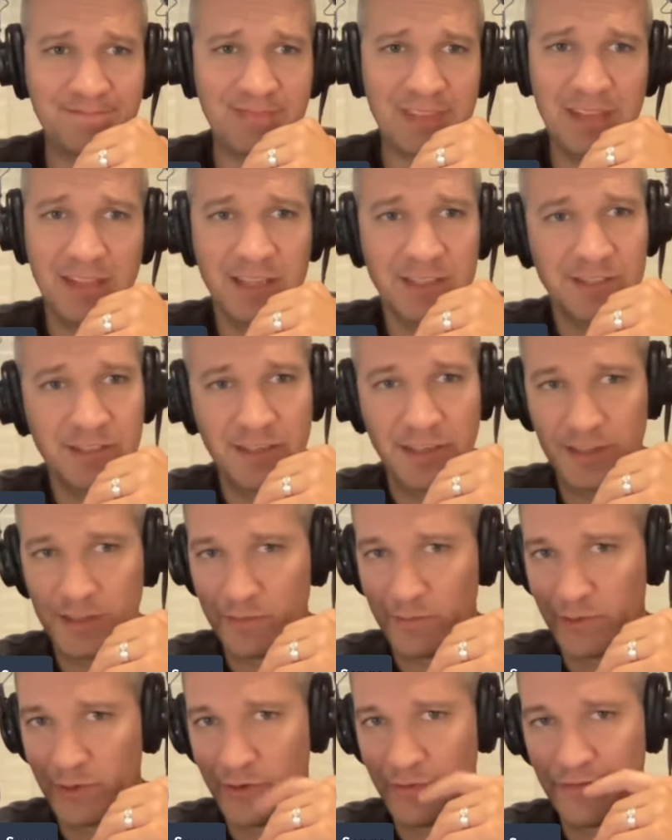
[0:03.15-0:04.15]
Yeah. There's
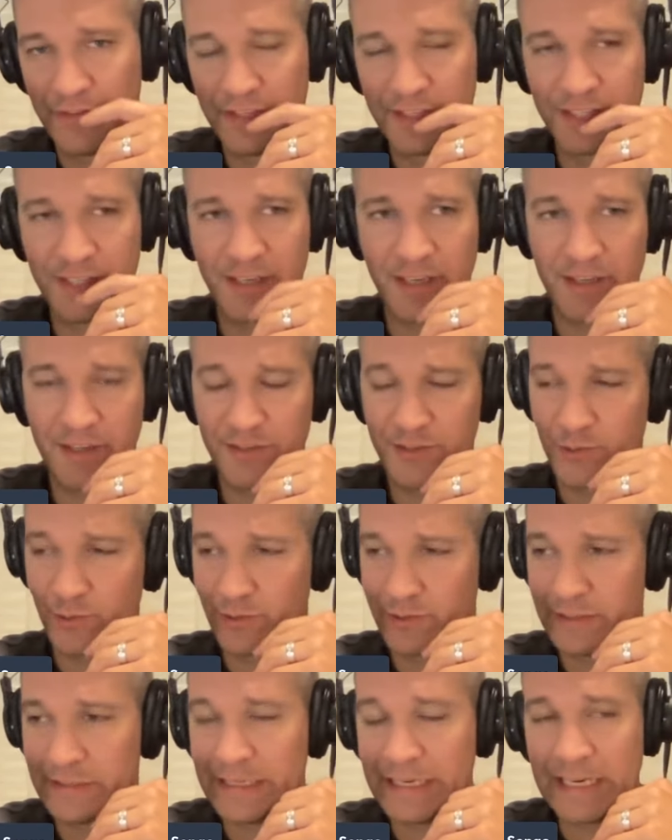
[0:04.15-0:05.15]
another roof. Yeah. There's another
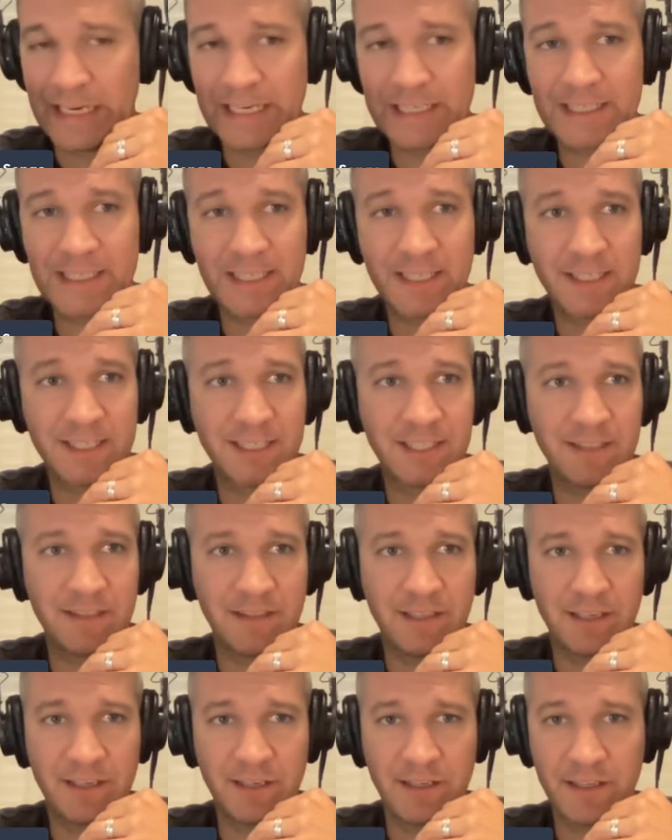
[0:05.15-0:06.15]
door to knock. There's,
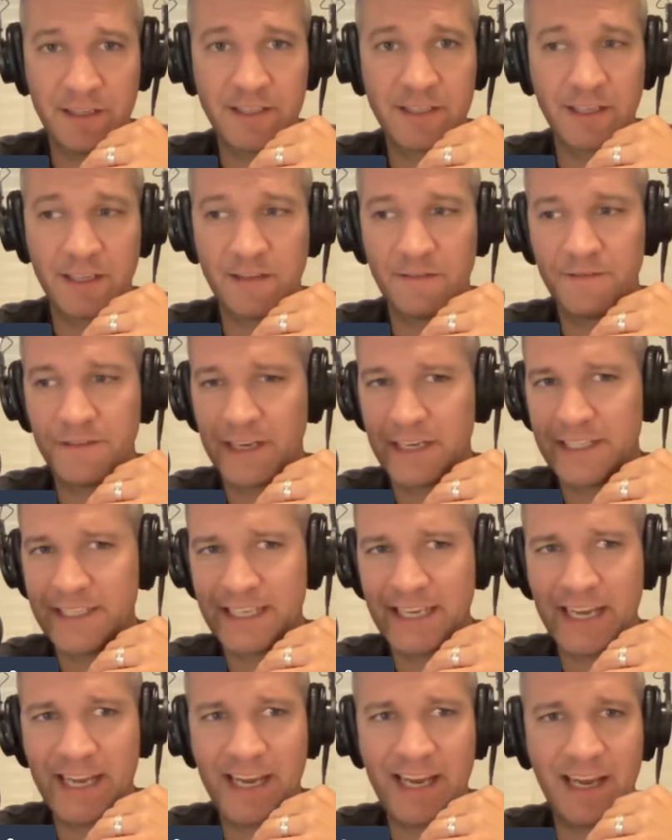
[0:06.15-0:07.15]
there, there's another fight to
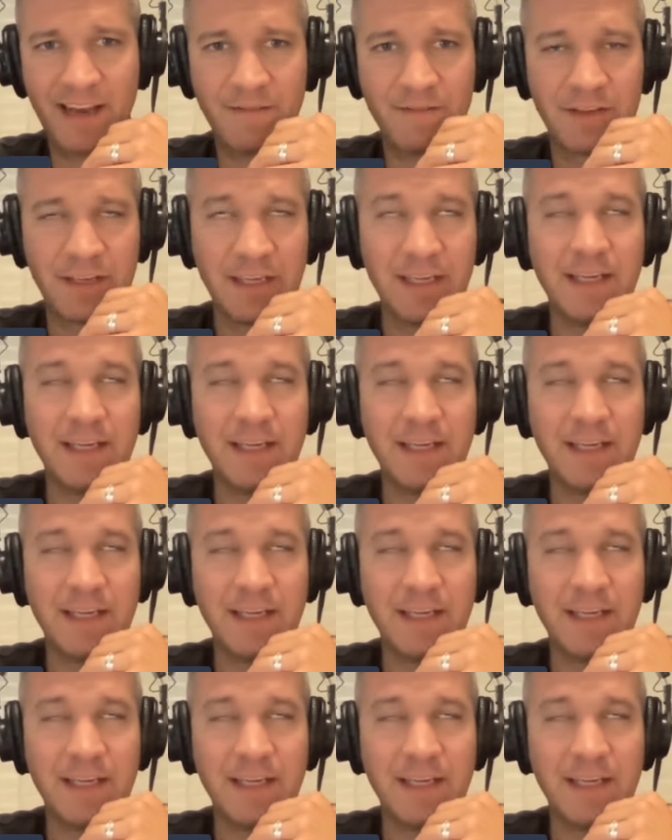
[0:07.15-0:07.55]
have.